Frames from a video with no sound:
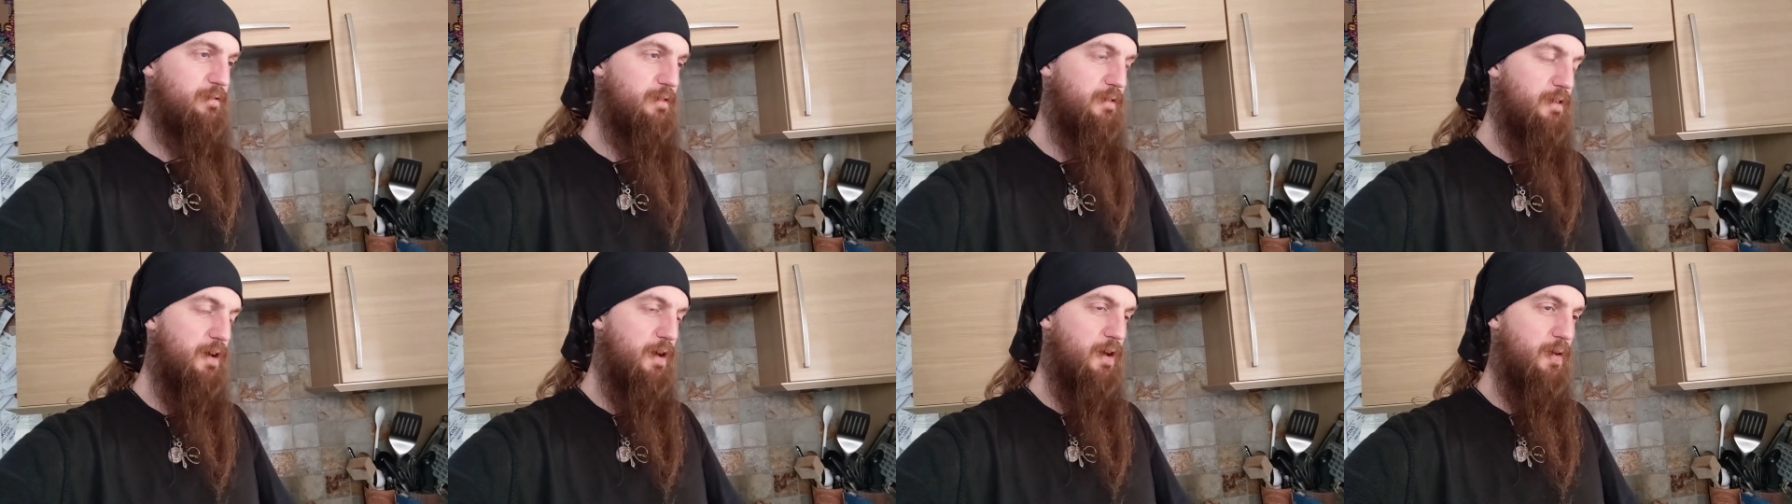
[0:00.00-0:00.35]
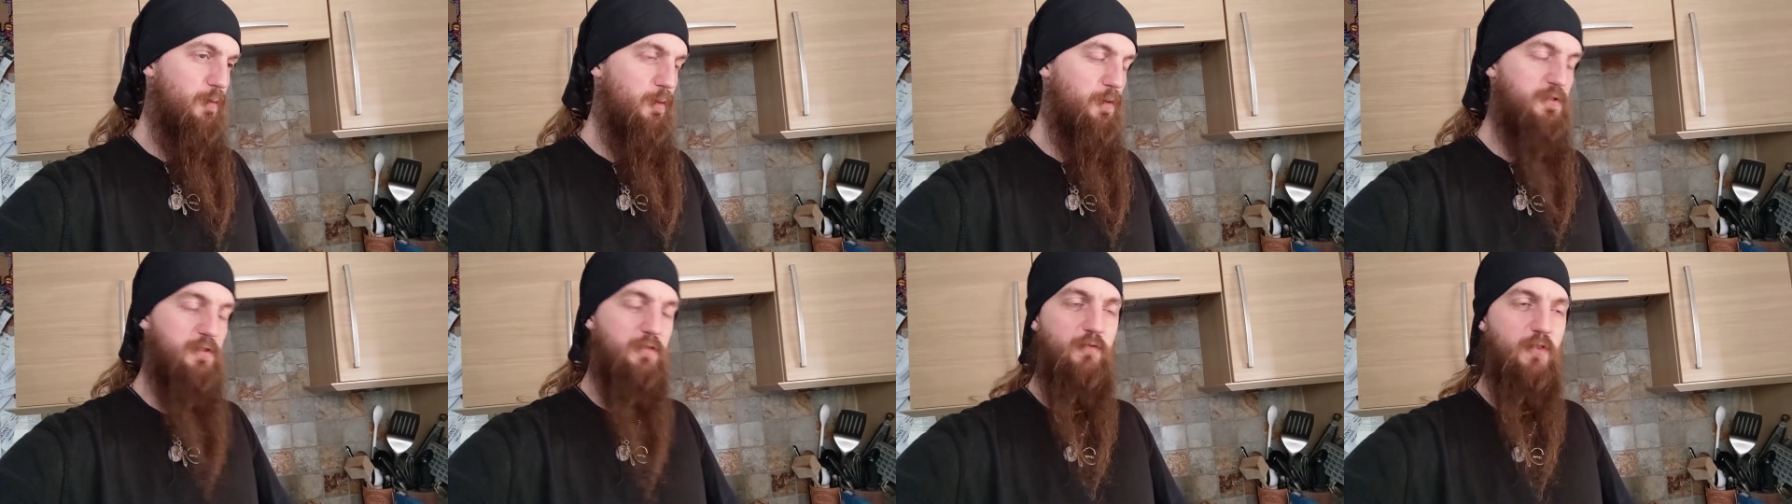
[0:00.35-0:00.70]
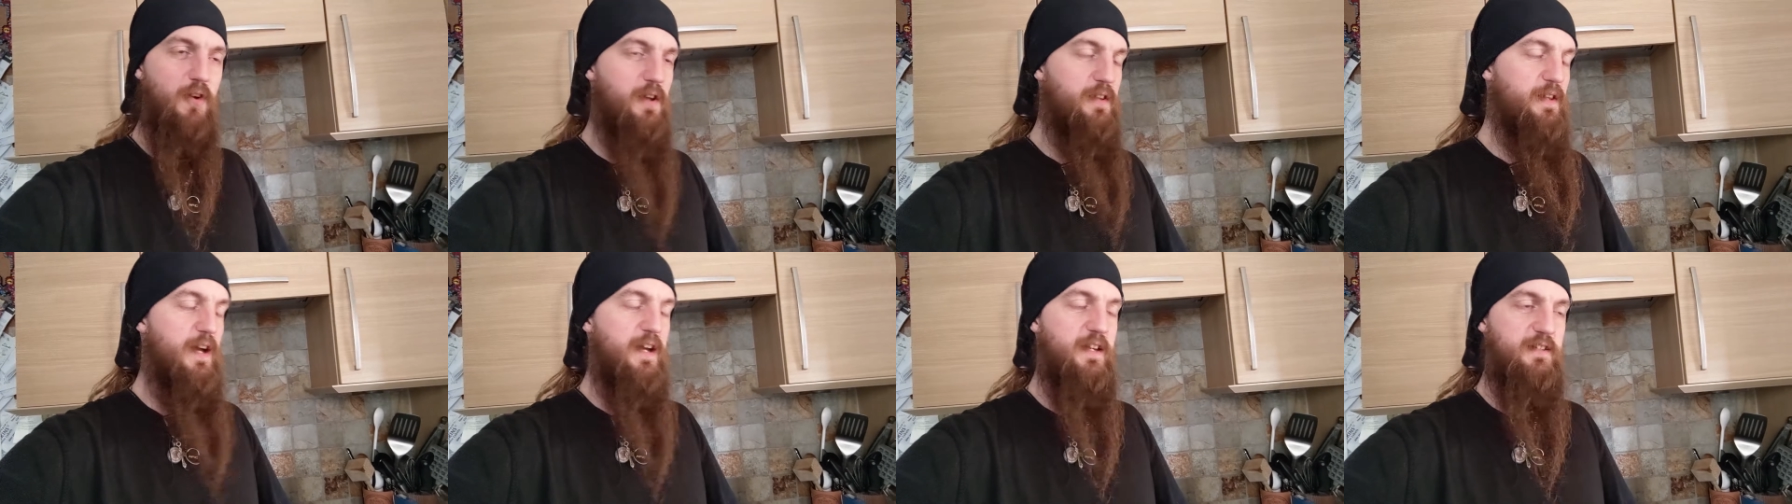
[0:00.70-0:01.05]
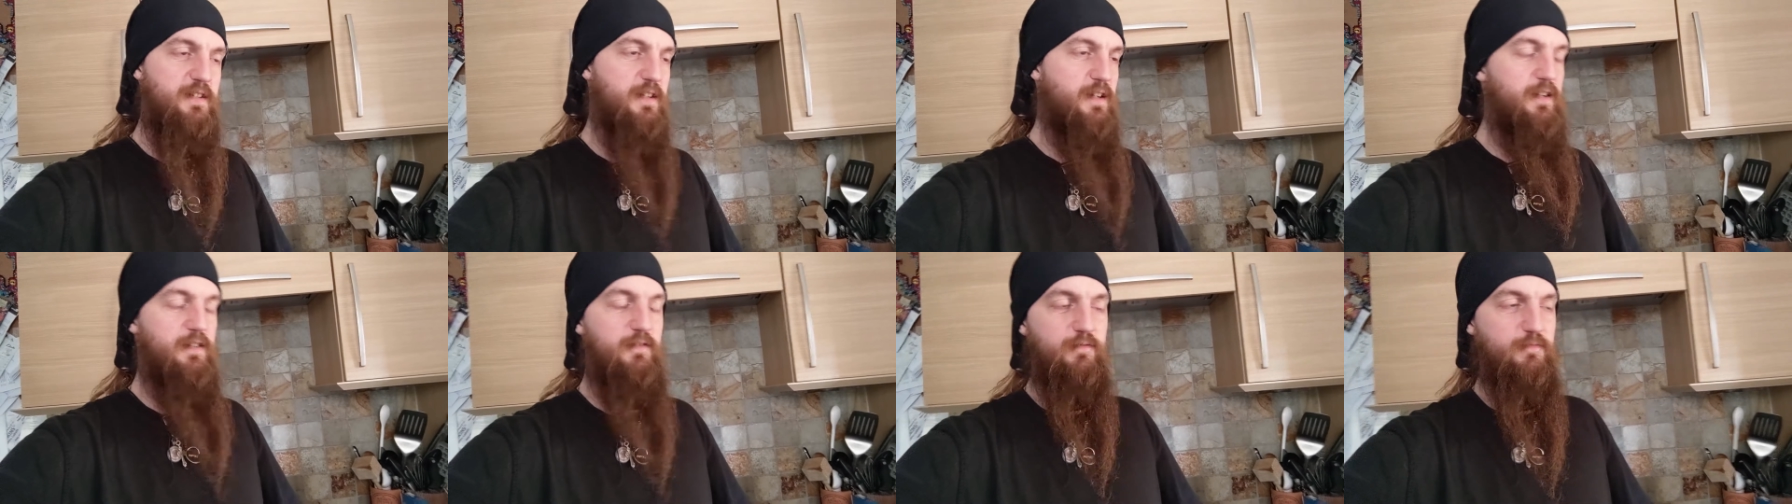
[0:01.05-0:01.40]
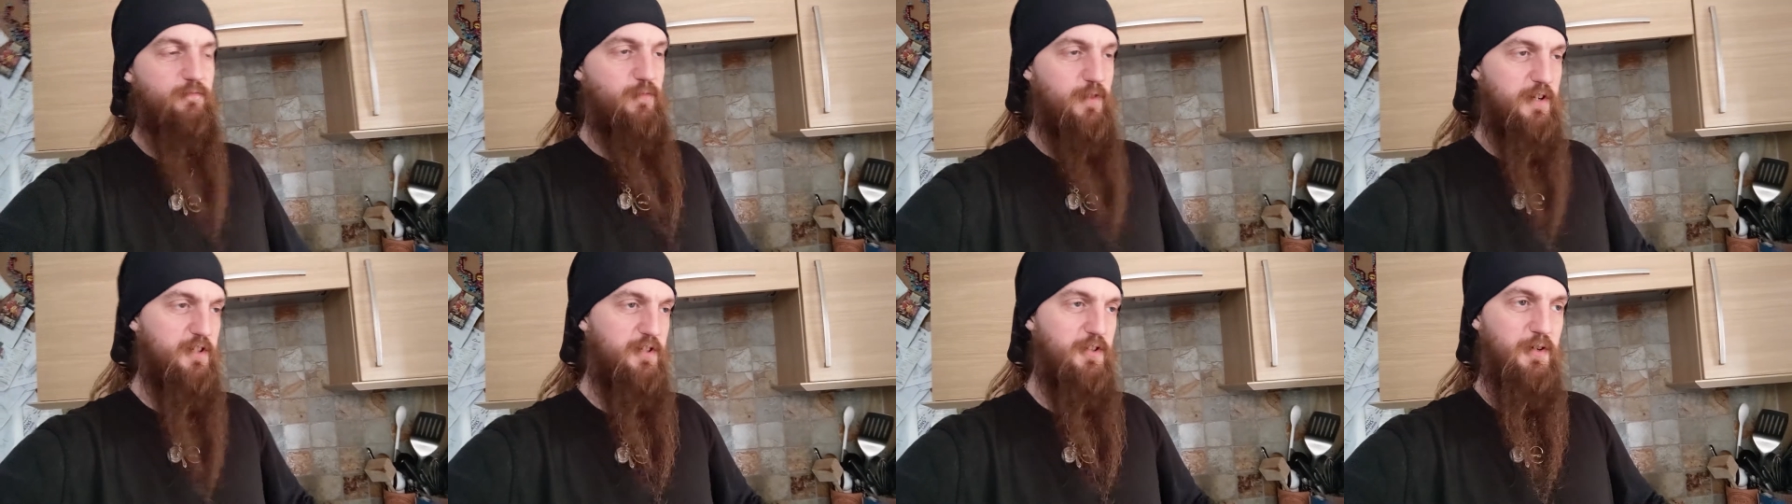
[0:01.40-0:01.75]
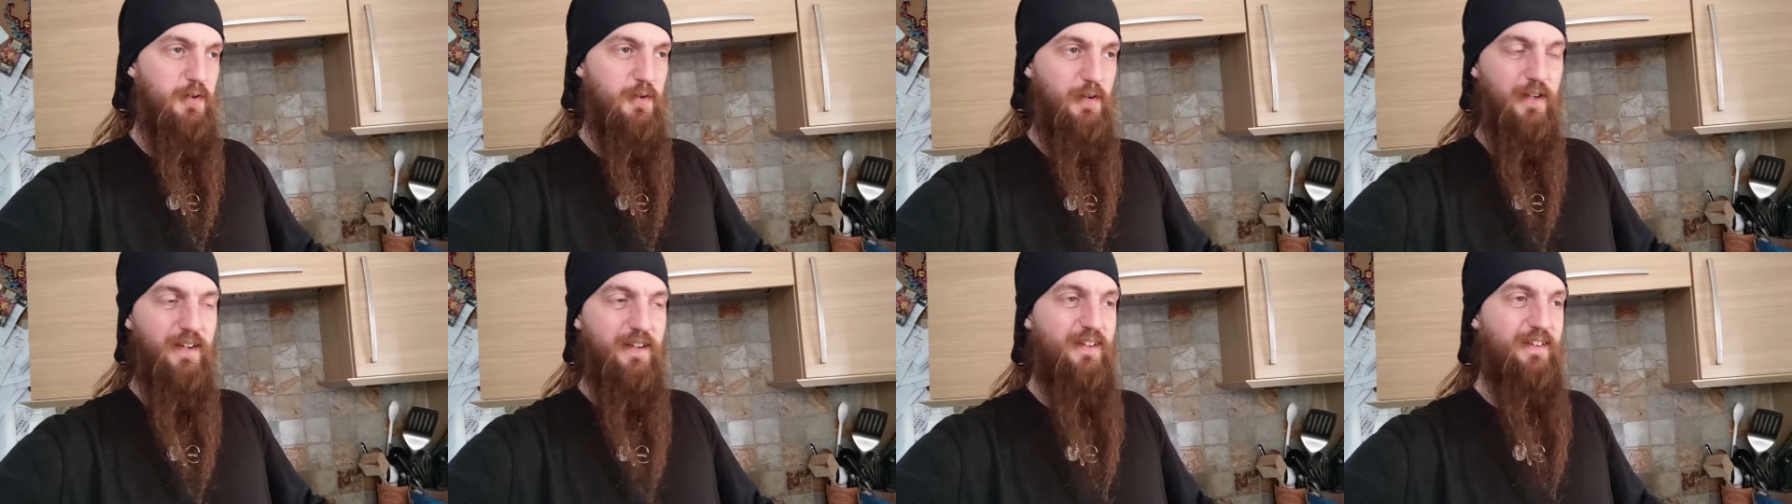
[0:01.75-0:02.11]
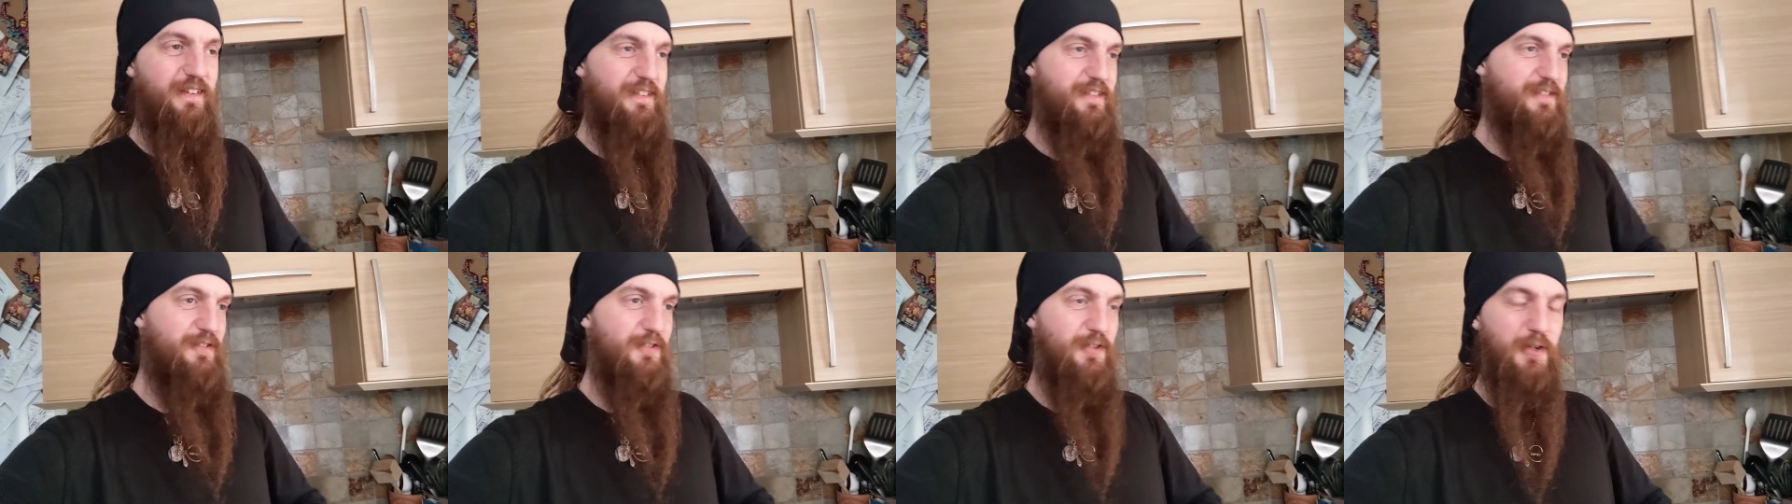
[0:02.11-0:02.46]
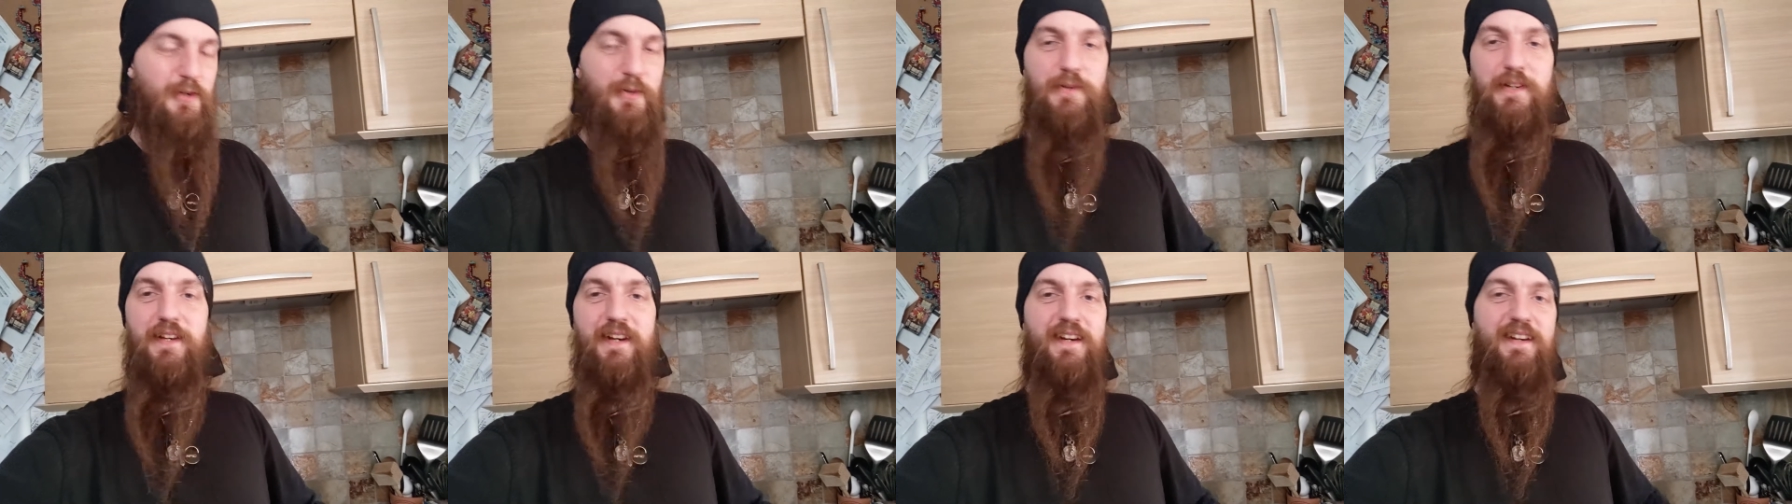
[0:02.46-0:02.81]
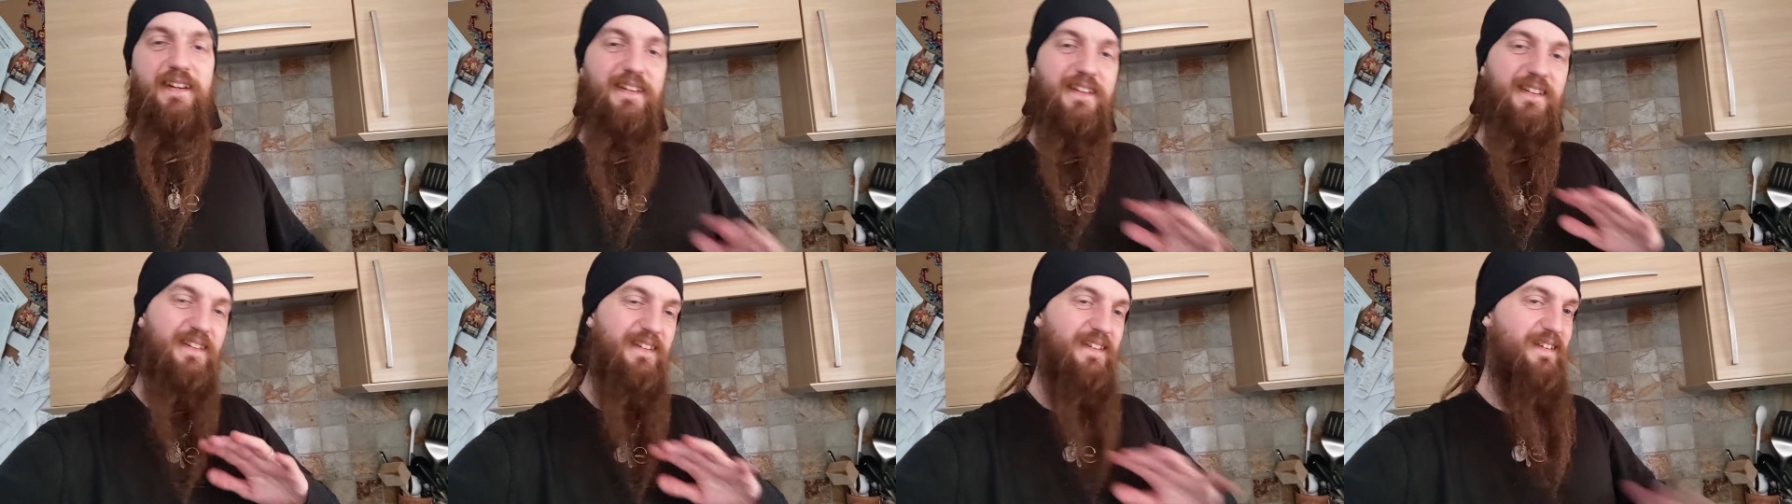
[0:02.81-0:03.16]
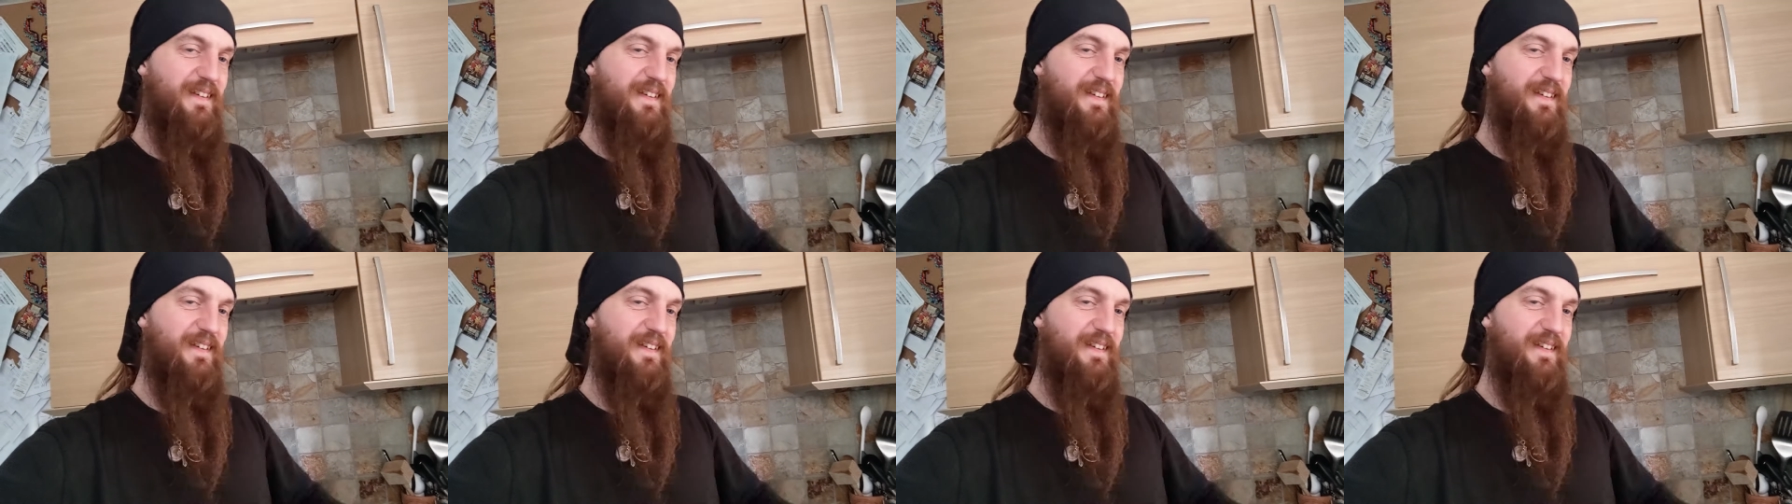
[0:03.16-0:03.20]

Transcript: No. I was like, right, that's it. Retune it. Tuned it.